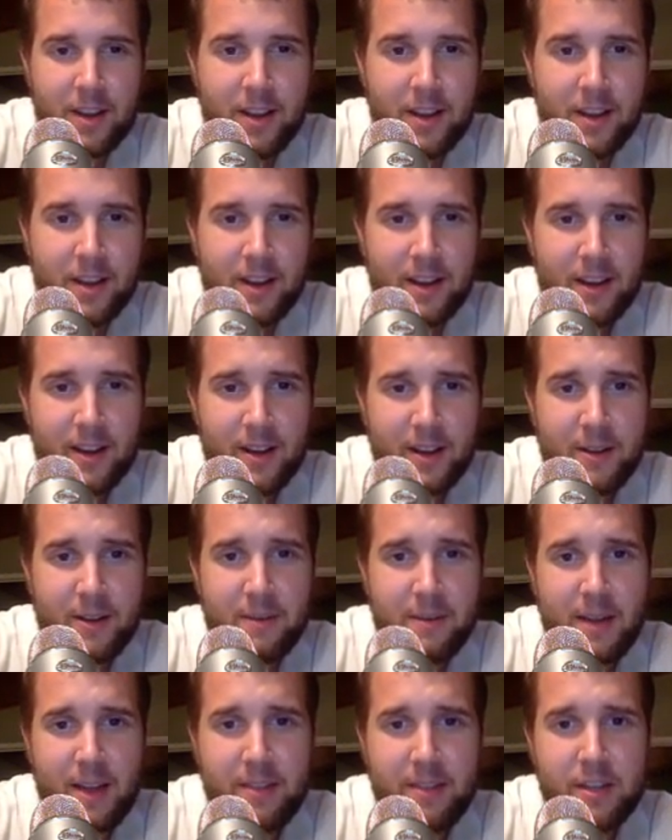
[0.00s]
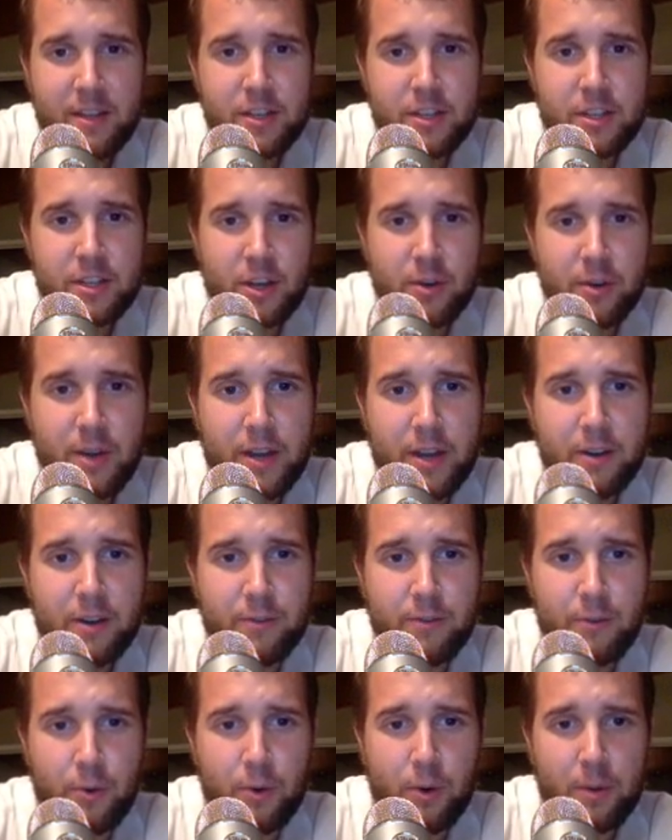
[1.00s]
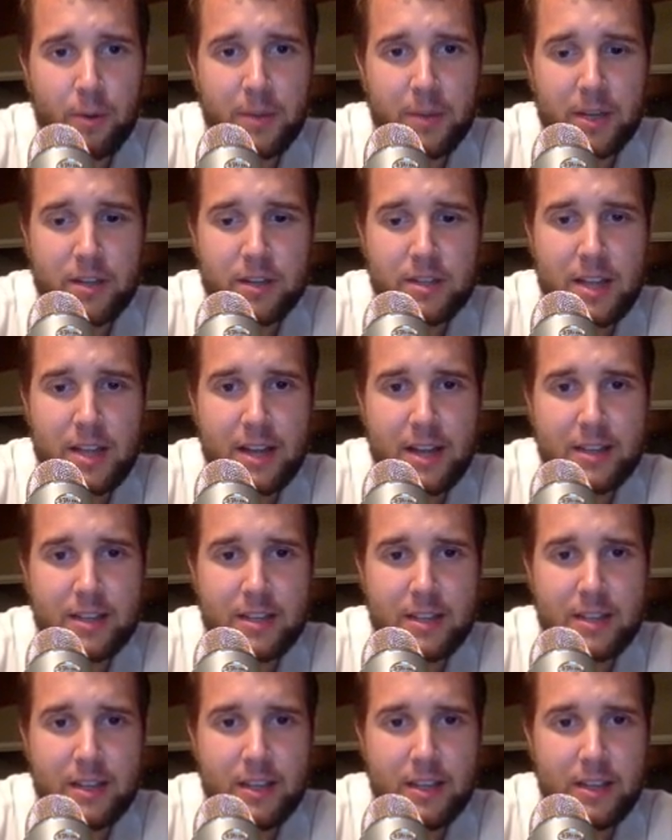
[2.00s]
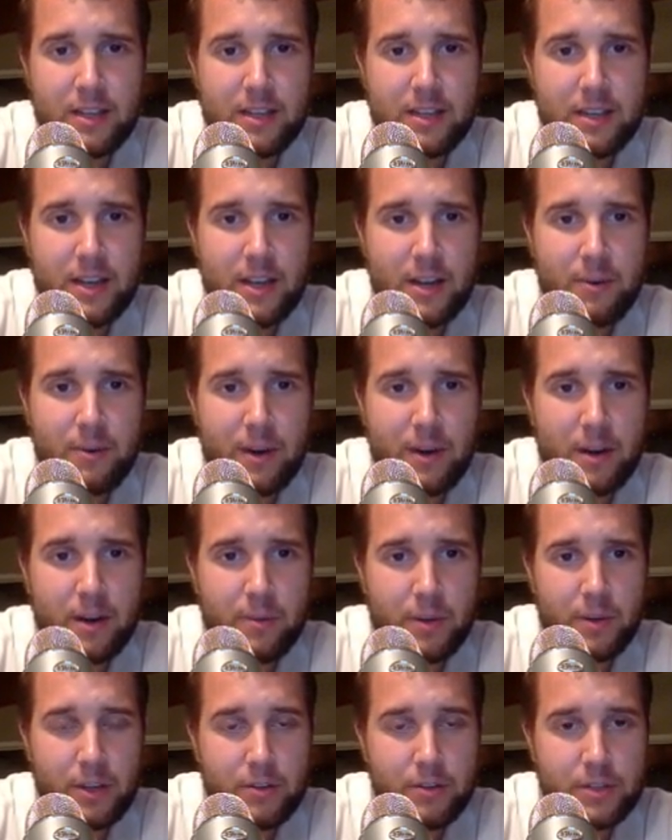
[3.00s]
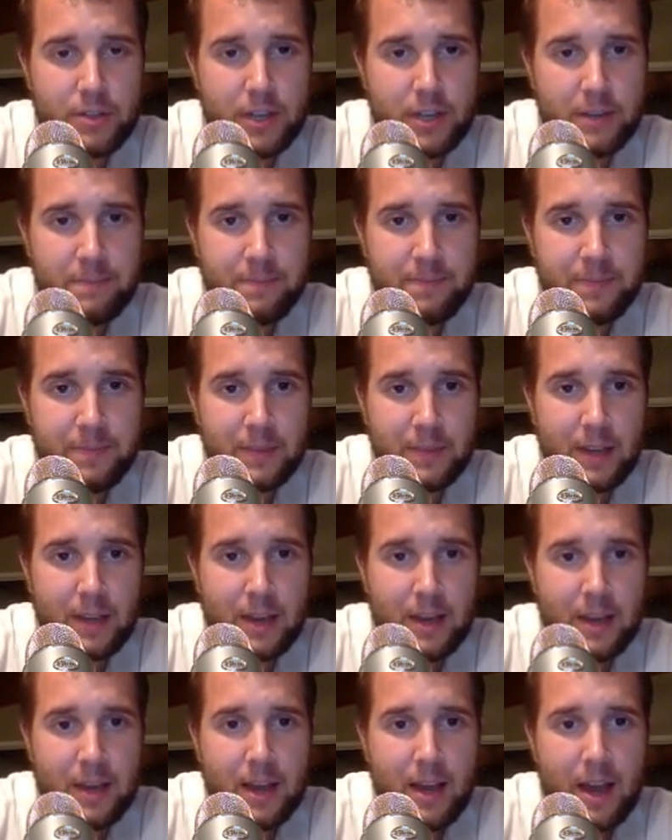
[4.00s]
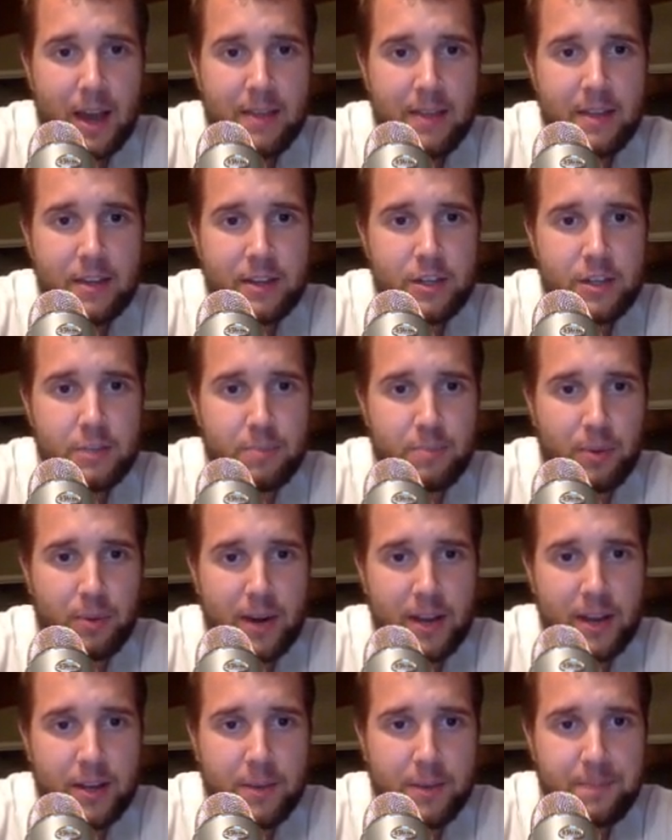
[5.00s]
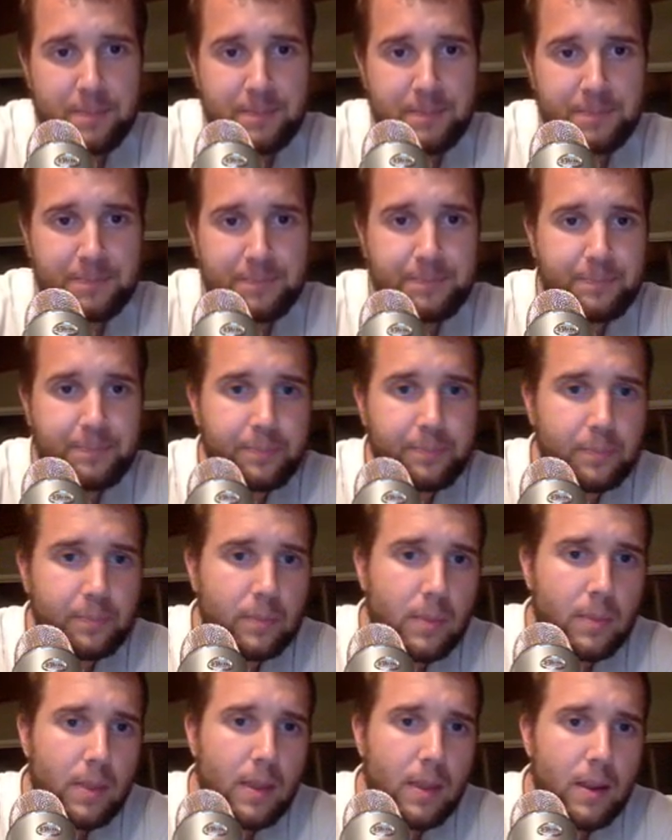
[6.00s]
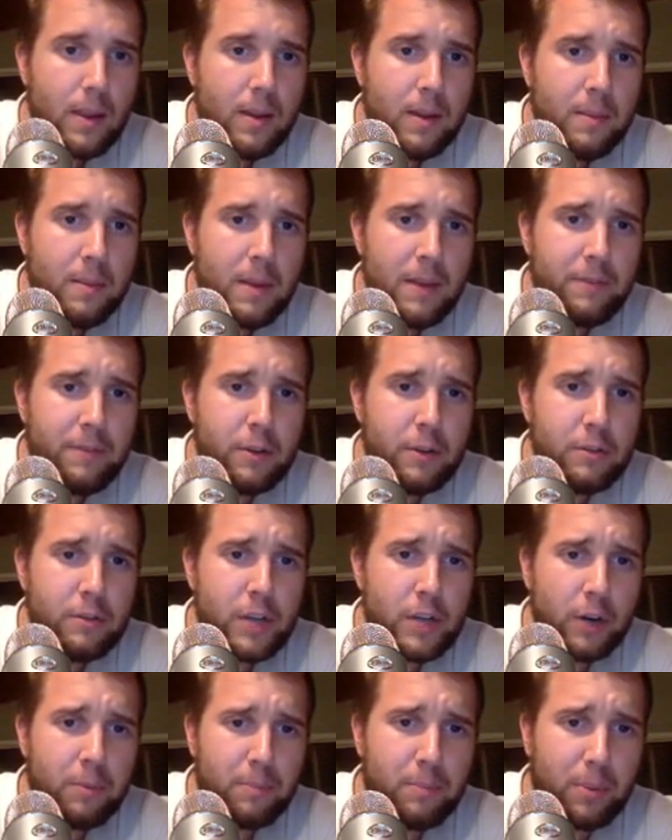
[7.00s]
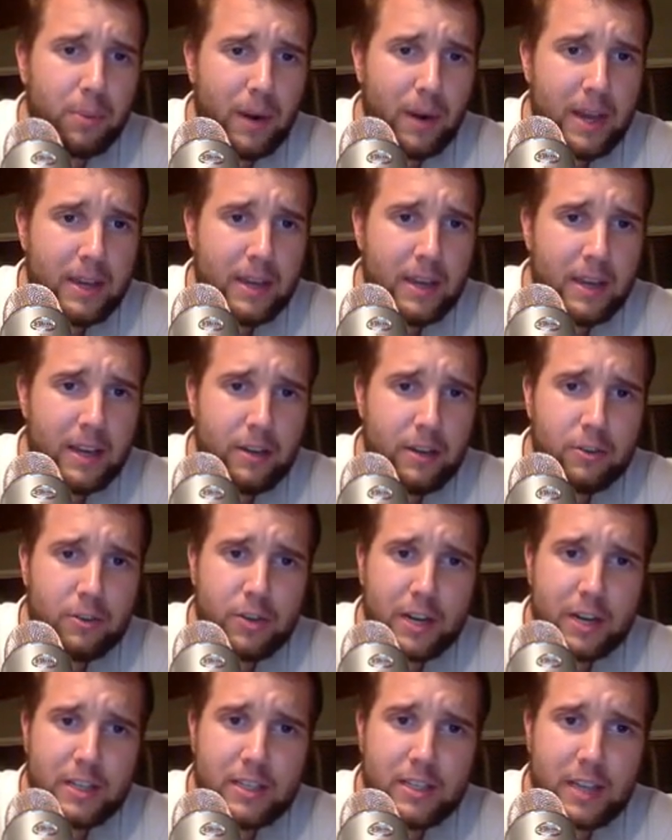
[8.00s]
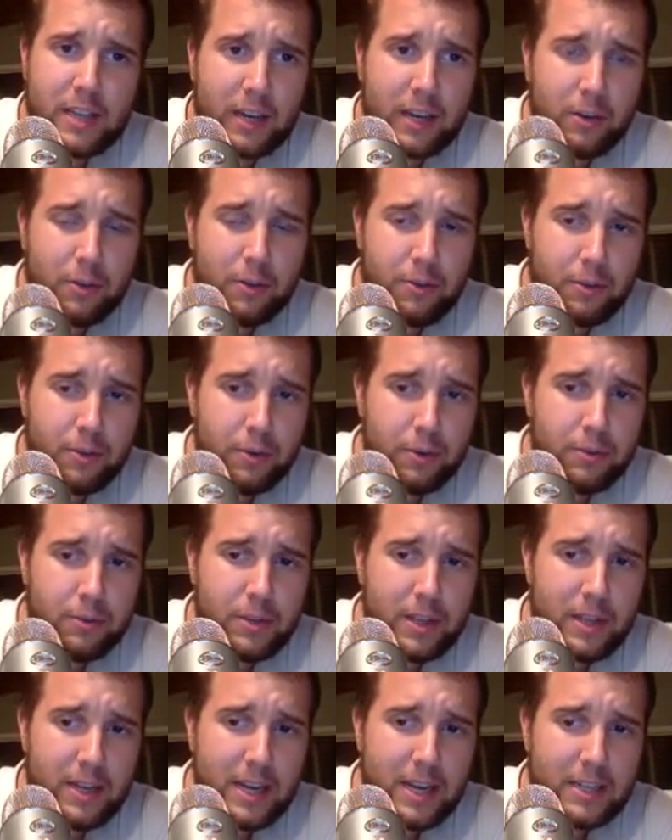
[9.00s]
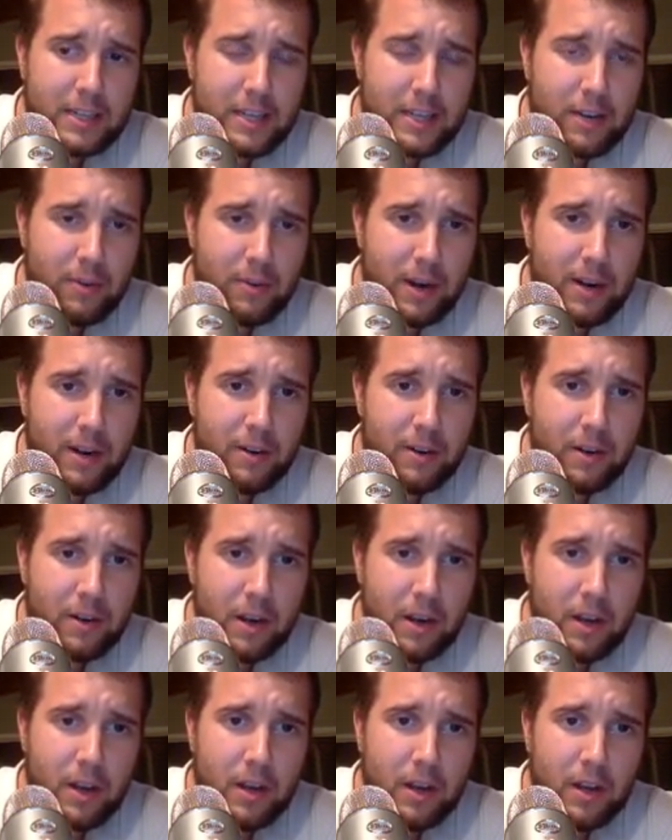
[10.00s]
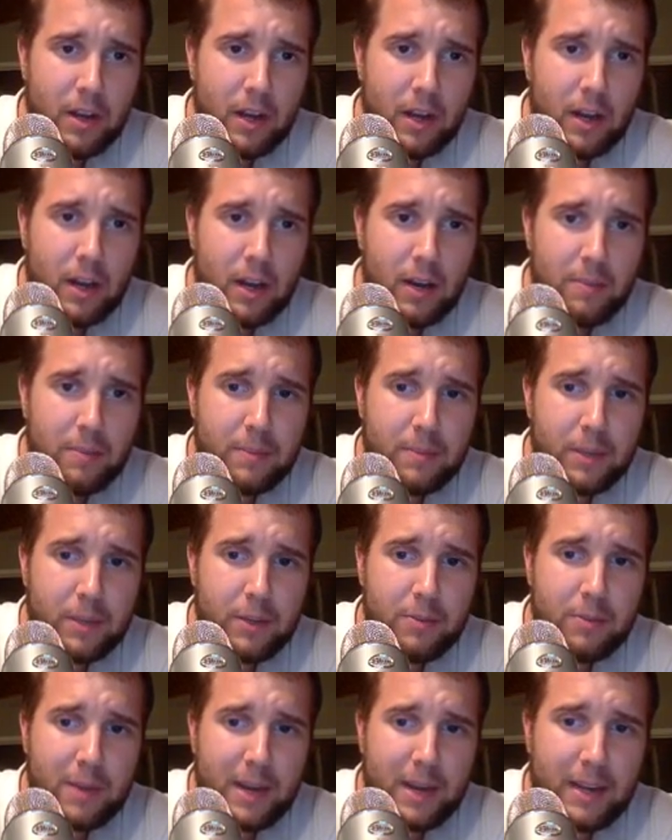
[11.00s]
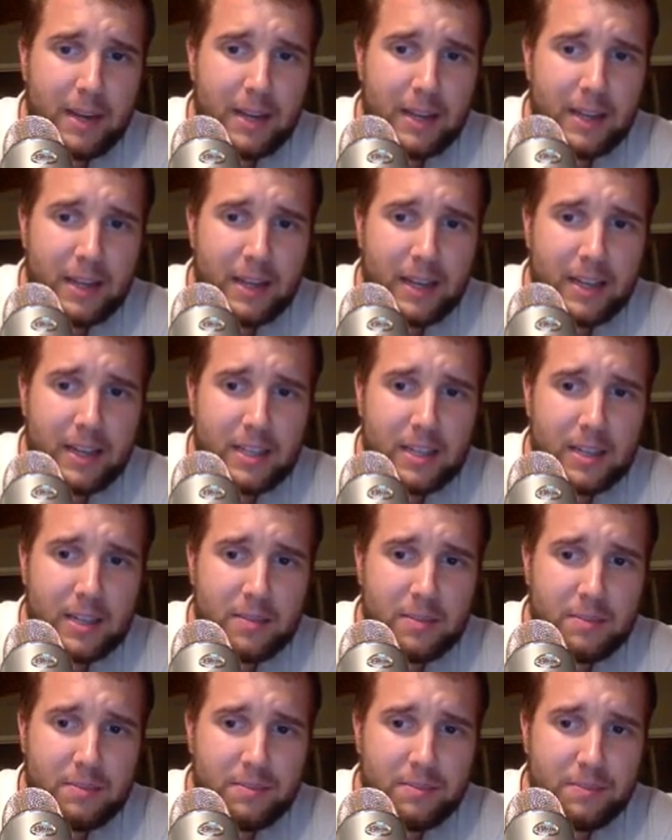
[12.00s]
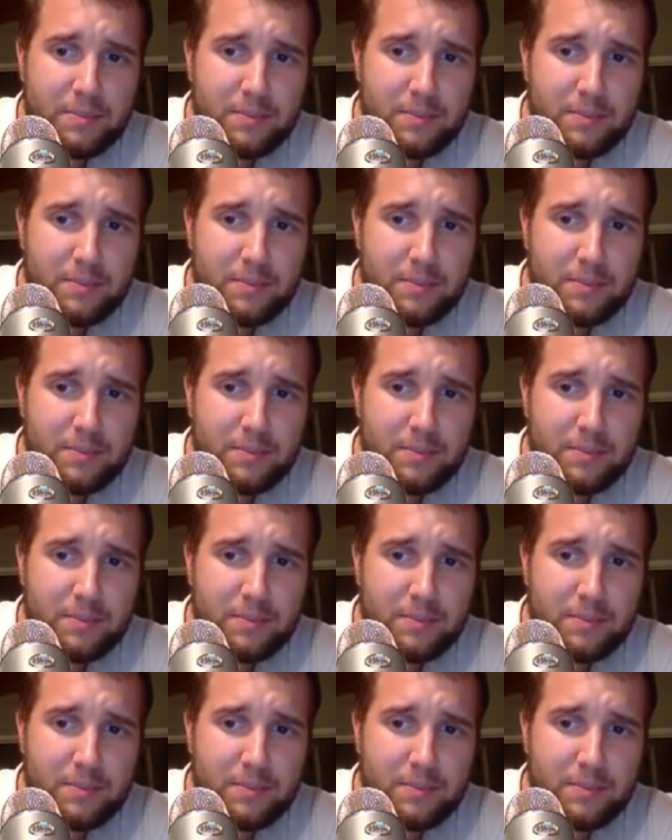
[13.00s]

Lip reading: And then just go iter4 because that's the iterator we're using. And then just break. If you don't break and you try and cycle through to the next iterator, you might get like some